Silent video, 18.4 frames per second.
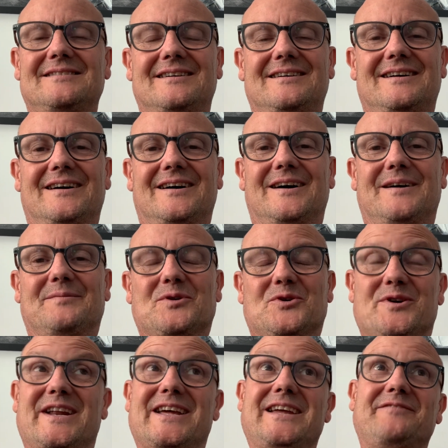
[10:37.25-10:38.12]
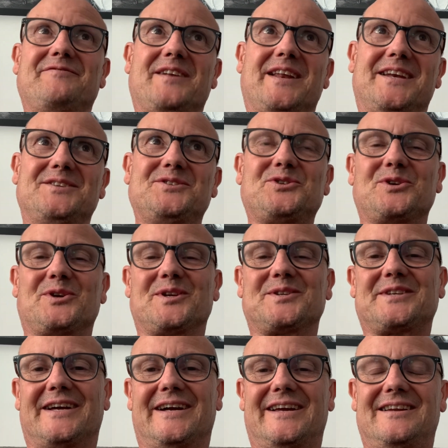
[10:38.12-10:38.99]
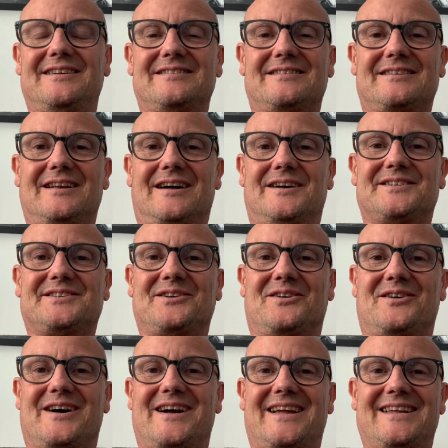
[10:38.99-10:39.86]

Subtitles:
or an evening, should I say, last night.